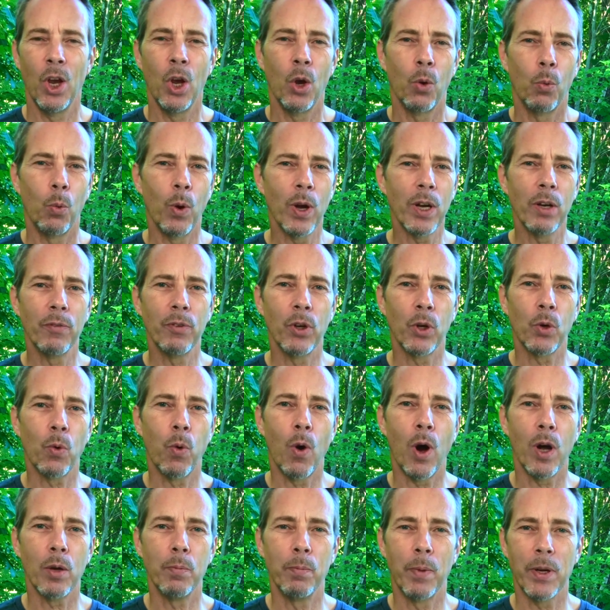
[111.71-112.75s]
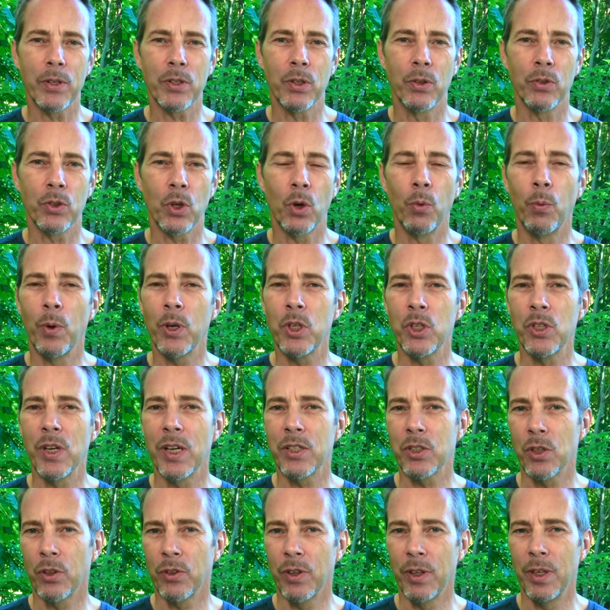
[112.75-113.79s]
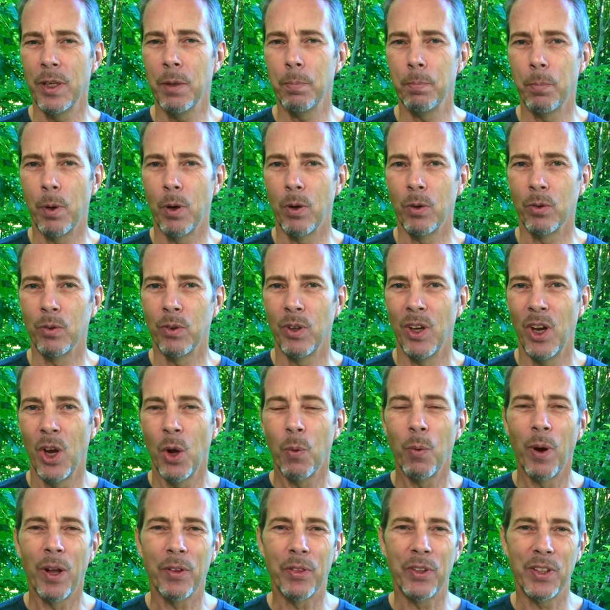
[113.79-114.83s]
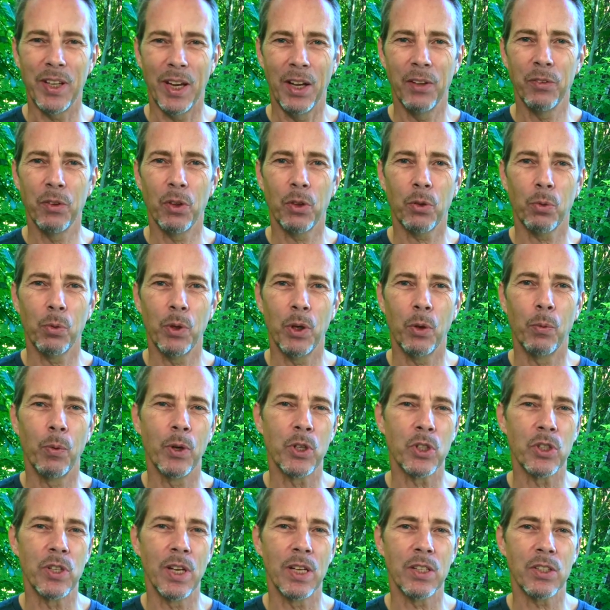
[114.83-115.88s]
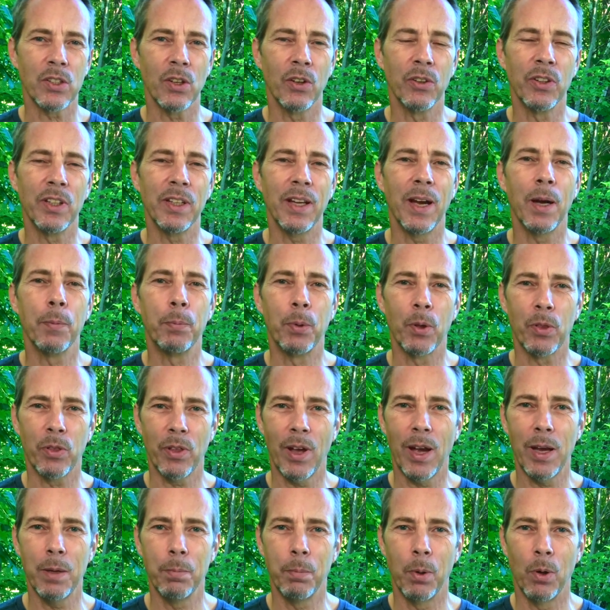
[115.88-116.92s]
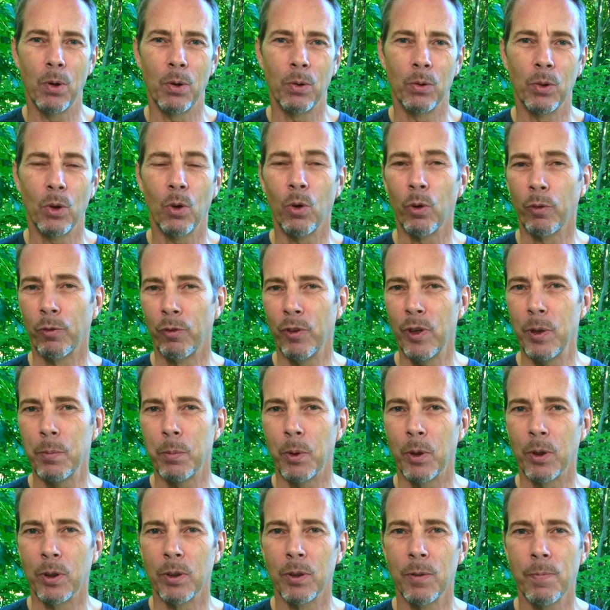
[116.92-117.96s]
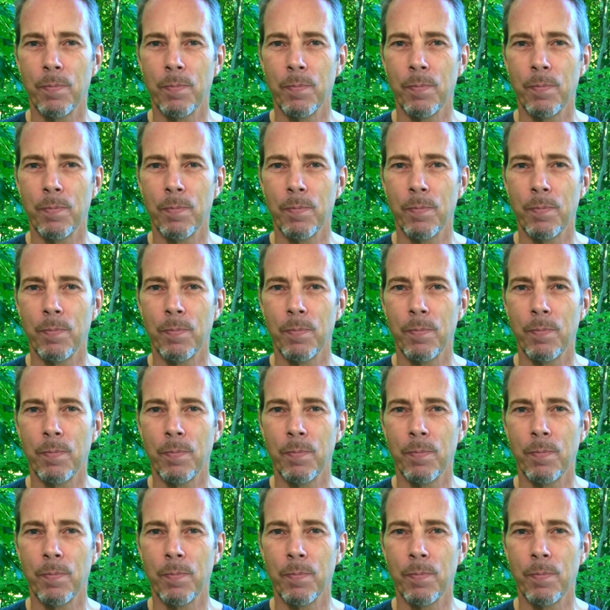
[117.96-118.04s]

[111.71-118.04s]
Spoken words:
One of your quad muscles originates on the hip bone, while the other 3 originates on the upper thigh bone or femur.